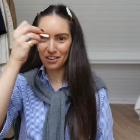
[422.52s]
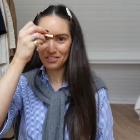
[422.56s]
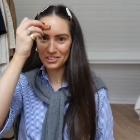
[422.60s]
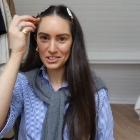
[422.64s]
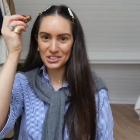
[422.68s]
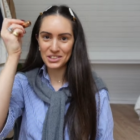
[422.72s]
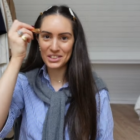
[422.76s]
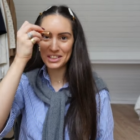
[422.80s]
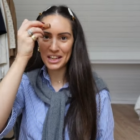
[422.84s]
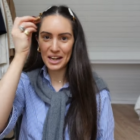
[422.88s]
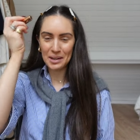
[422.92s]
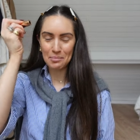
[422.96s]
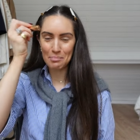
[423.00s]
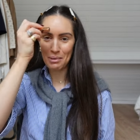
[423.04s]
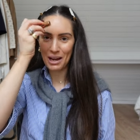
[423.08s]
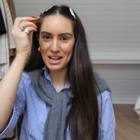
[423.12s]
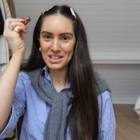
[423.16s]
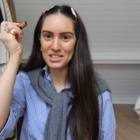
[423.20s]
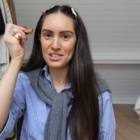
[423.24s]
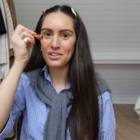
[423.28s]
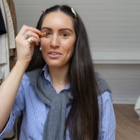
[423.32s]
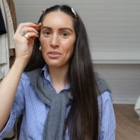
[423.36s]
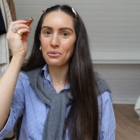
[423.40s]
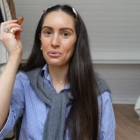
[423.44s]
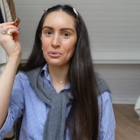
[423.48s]
obviously I
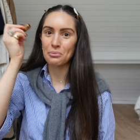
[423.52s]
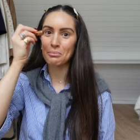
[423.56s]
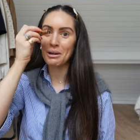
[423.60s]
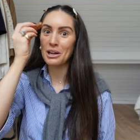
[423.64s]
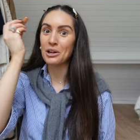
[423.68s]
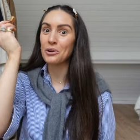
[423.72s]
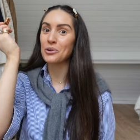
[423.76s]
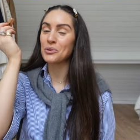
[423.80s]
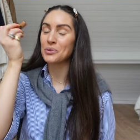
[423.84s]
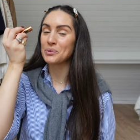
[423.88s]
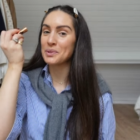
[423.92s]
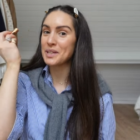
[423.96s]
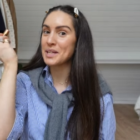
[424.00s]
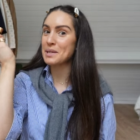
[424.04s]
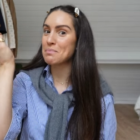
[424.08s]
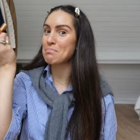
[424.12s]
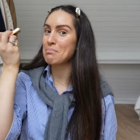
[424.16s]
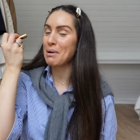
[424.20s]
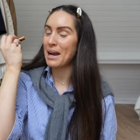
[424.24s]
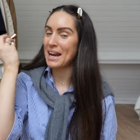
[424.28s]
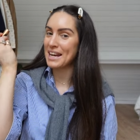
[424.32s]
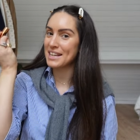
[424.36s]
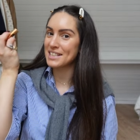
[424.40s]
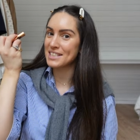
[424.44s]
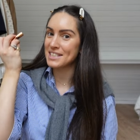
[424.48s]
pass it through my already
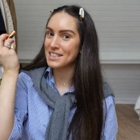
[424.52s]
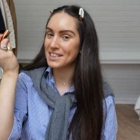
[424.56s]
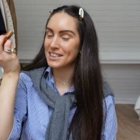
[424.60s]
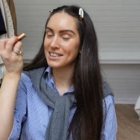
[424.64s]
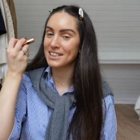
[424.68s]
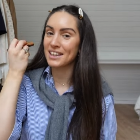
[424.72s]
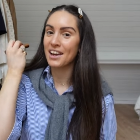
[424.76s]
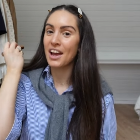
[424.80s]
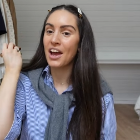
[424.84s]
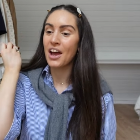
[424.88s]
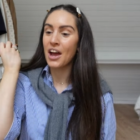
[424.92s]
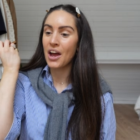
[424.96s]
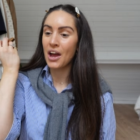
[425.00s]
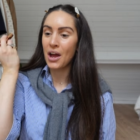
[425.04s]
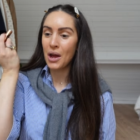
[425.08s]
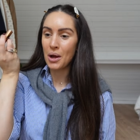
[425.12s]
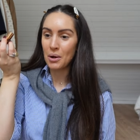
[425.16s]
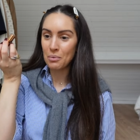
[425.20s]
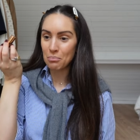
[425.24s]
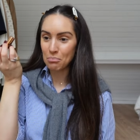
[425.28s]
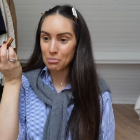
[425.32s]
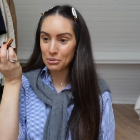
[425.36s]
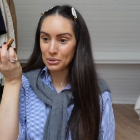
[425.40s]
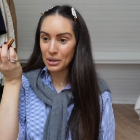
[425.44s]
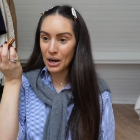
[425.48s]
painted
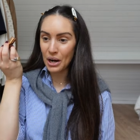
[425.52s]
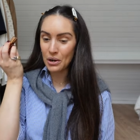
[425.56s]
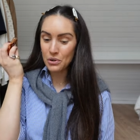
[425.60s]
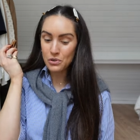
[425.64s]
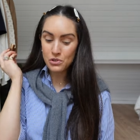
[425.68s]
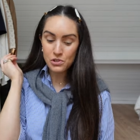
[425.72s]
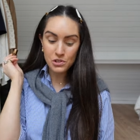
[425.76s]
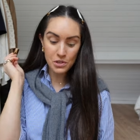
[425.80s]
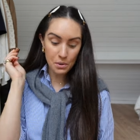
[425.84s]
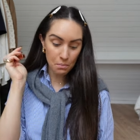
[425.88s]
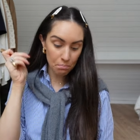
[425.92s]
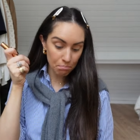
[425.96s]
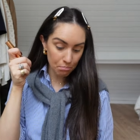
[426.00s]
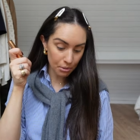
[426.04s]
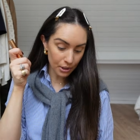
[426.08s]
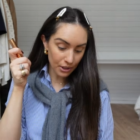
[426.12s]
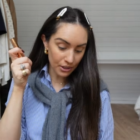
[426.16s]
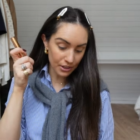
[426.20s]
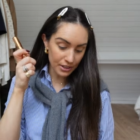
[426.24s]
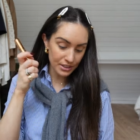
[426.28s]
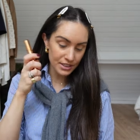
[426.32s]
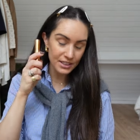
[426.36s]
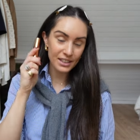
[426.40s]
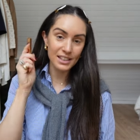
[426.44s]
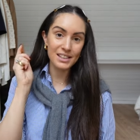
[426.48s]
brows,
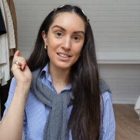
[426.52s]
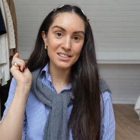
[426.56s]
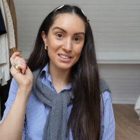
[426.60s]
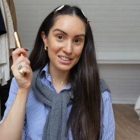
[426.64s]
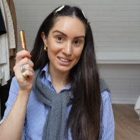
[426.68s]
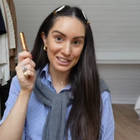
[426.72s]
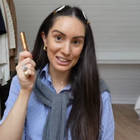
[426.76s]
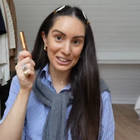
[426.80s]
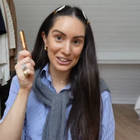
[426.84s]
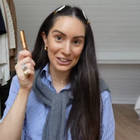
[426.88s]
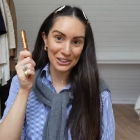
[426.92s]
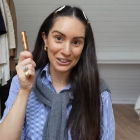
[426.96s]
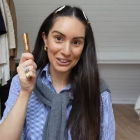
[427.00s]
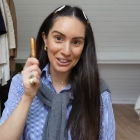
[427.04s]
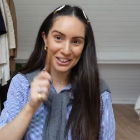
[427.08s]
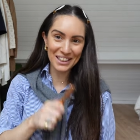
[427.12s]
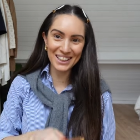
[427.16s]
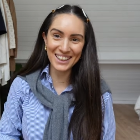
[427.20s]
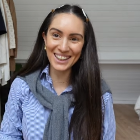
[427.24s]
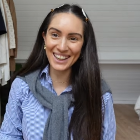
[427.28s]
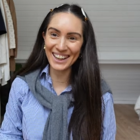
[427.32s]
but it's clear.